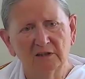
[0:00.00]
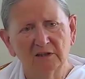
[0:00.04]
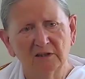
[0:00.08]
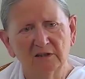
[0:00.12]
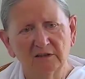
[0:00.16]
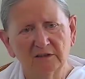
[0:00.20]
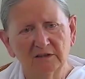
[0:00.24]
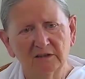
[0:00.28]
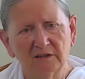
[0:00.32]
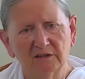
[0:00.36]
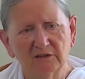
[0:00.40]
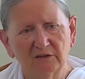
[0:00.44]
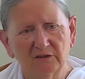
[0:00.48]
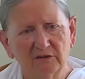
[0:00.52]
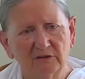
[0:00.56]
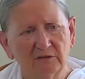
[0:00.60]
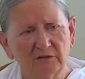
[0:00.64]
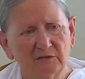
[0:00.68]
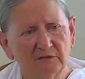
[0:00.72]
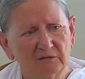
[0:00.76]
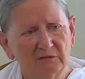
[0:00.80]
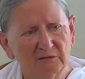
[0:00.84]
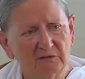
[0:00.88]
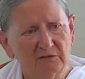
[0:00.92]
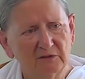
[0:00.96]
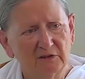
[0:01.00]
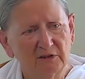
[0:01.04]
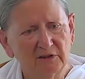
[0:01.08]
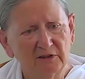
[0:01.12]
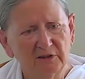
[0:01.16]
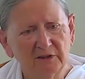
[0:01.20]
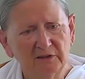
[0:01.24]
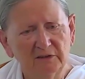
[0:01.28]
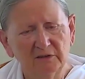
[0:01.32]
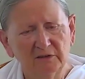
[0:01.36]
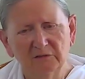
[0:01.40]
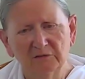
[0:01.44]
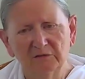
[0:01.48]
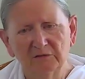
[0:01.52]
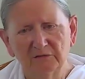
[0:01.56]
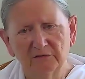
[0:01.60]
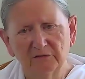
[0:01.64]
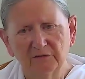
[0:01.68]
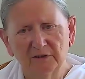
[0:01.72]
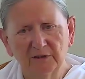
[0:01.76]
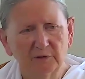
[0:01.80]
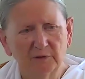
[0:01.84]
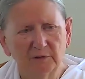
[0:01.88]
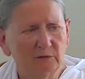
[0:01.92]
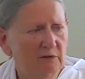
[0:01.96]
there's very
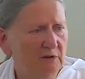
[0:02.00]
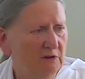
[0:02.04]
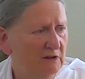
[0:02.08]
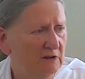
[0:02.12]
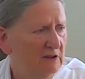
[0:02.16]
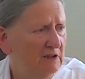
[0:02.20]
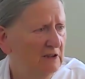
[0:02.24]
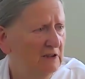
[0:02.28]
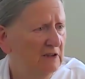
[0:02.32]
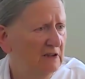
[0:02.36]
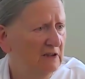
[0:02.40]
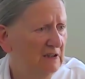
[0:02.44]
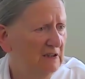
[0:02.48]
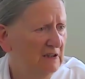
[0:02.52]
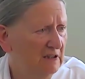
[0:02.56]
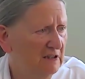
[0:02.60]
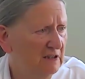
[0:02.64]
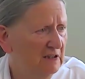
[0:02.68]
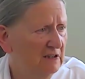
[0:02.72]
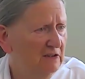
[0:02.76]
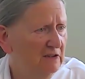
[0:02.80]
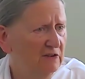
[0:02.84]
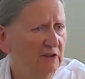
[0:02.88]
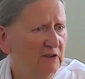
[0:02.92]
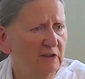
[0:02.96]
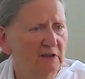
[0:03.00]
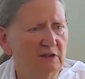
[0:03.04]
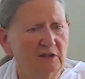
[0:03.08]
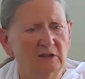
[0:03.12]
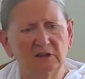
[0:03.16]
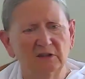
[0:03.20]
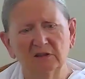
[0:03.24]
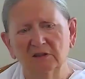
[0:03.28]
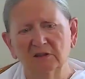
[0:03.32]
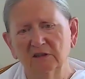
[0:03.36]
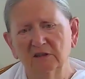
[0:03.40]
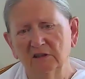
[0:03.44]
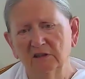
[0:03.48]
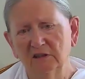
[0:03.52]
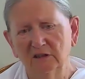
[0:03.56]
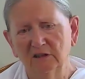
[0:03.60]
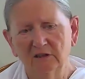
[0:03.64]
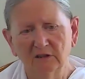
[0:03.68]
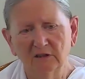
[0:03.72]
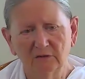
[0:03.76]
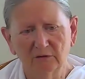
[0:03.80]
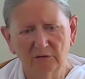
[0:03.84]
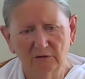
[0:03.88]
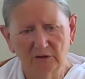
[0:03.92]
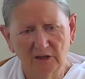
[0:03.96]
frequent, easy
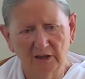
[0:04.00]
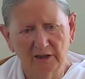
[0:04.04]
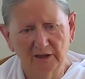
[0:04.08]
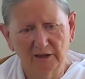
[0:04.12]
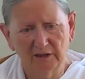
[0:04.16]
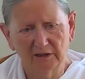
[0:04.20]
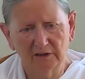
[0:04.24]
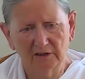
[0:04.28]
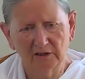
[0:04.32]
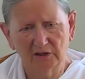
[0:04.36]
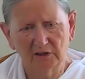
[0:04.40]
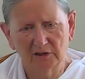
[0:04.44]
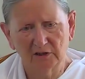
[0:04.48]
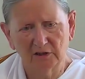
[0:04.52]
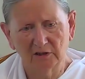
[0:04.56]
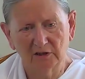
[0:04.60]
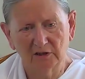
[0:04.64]
ego clash.